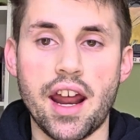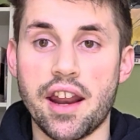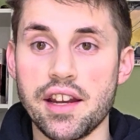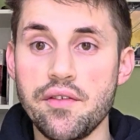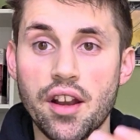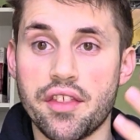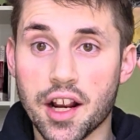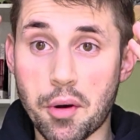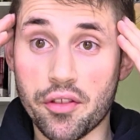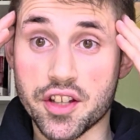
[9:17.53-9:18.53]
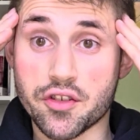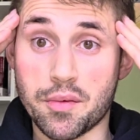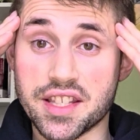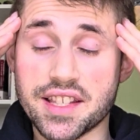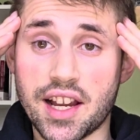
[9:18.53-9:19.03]
even think about this from
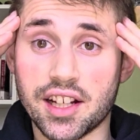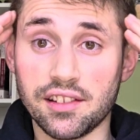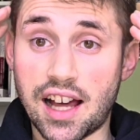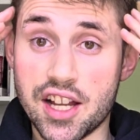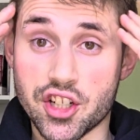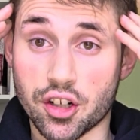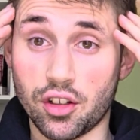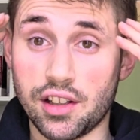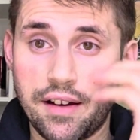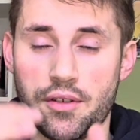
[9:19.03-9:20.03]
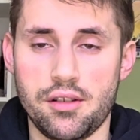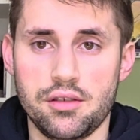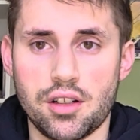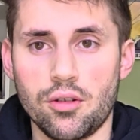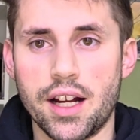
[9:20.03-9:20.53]
a psychological level,
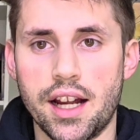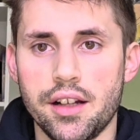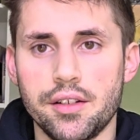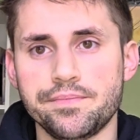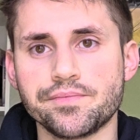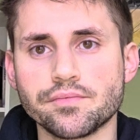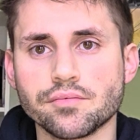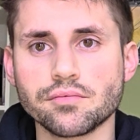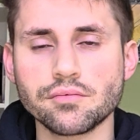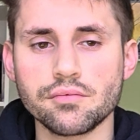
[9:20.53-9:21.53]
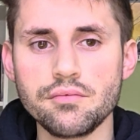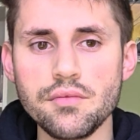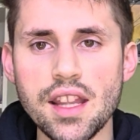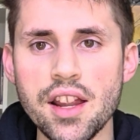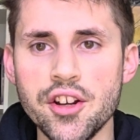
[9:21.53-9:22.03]
okay?
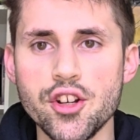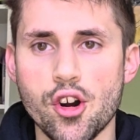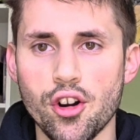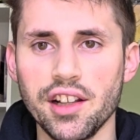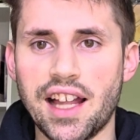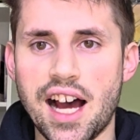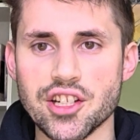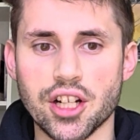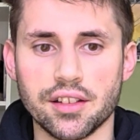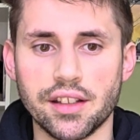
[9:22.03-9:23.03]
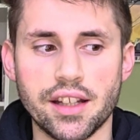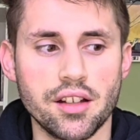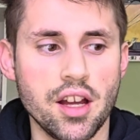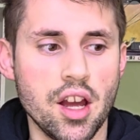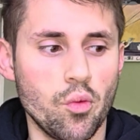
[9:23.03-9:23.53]
Neurologically,
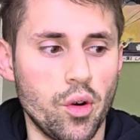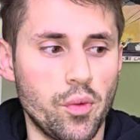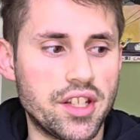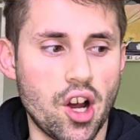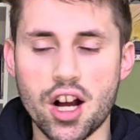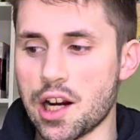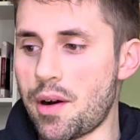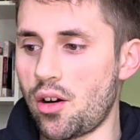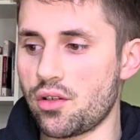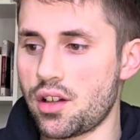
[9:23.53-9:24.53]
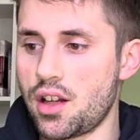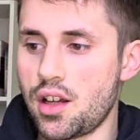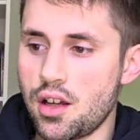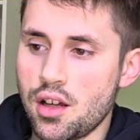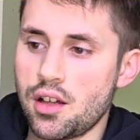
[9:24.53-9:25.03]
when we talk about
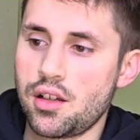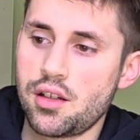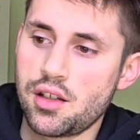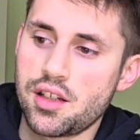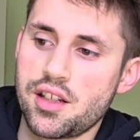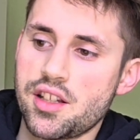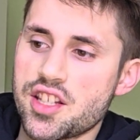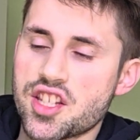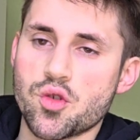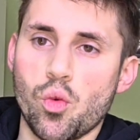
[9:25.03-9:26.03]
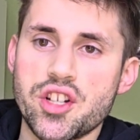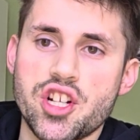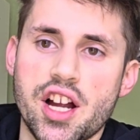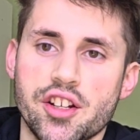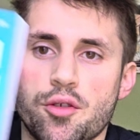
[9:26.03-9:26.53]
switch
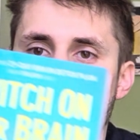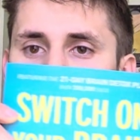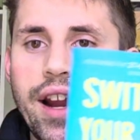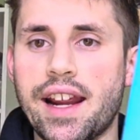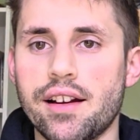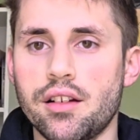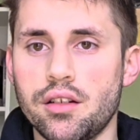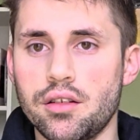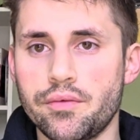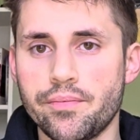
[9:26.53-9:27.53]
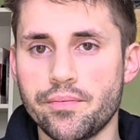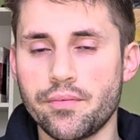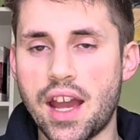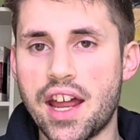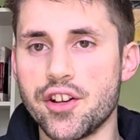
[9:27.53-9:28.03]
on your brain
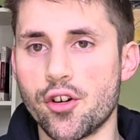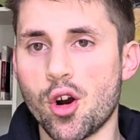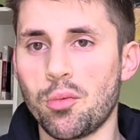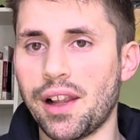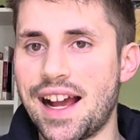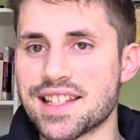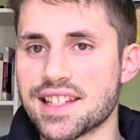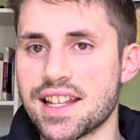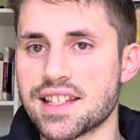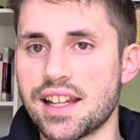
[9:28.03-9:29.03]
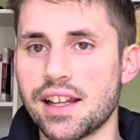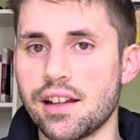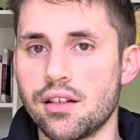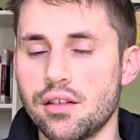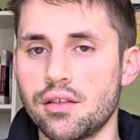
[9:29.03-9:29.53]
and
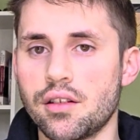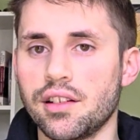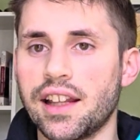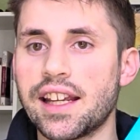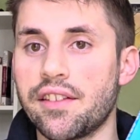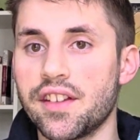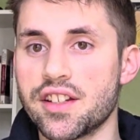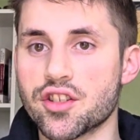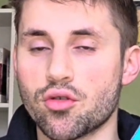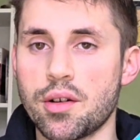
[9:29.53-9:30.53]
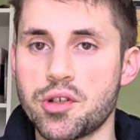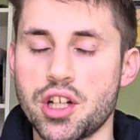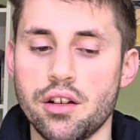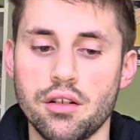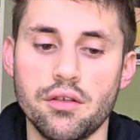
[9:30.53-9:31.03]
neuroplasticity, link in the
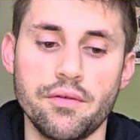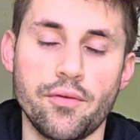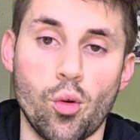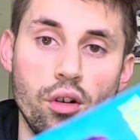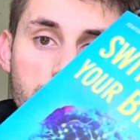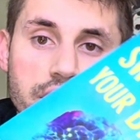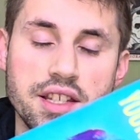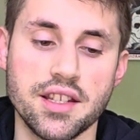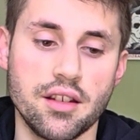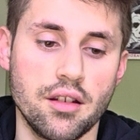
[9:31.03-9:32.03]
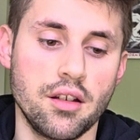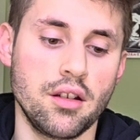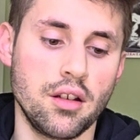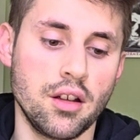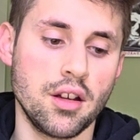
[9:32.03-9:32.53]
description for this
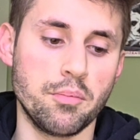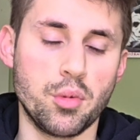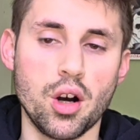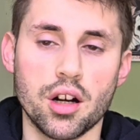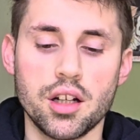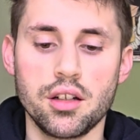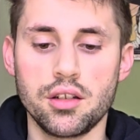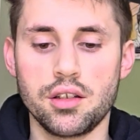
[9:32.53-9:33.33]
book.